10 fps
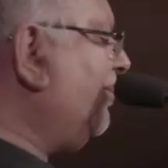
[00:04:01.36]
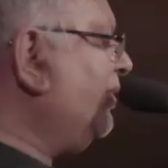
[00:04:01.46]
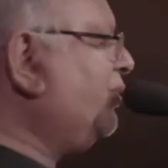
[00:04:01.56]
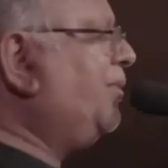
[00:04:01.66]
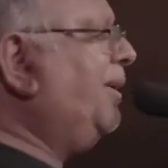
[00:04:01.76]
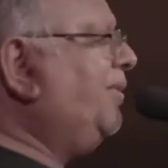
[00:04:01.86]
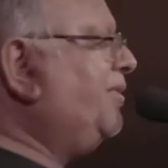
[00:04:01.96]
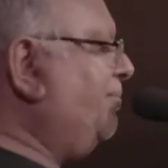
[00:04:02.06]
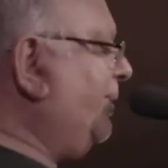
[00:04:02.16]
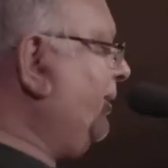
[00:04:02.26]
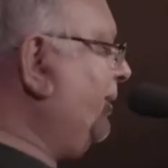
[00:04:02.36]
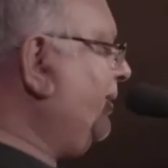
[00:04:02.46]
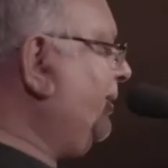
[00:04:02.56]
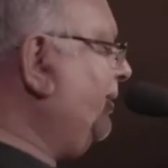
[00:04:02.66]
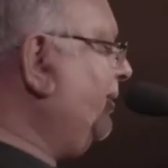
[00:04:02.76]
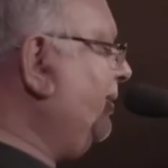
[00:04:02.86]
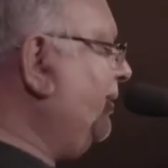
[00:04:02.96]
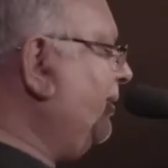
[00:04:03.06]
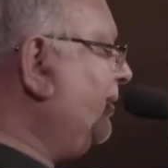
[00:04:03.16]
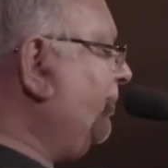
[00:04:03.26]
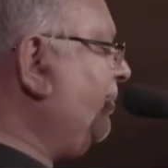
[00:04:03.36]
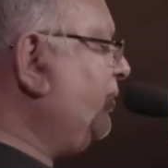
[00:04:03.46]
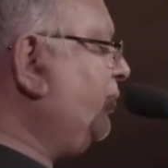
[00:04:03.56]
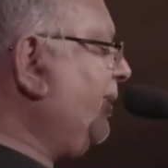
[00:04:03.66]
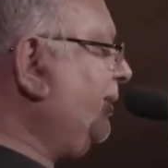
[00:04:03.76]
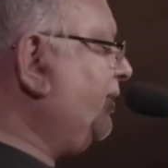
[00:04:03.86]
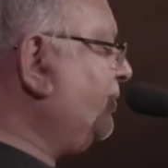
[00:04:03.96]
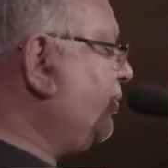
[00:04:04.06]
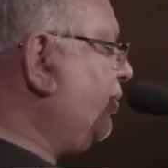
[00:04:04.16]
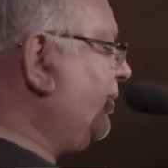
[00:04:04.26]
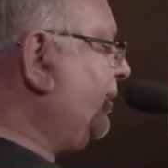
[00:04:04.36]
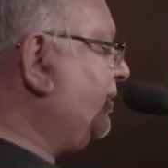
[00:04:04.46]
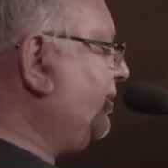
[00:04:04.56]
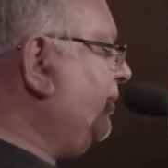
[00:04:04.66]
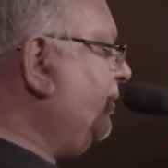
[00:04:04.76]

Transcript: Coming together is the beginning. Keeping together is progress.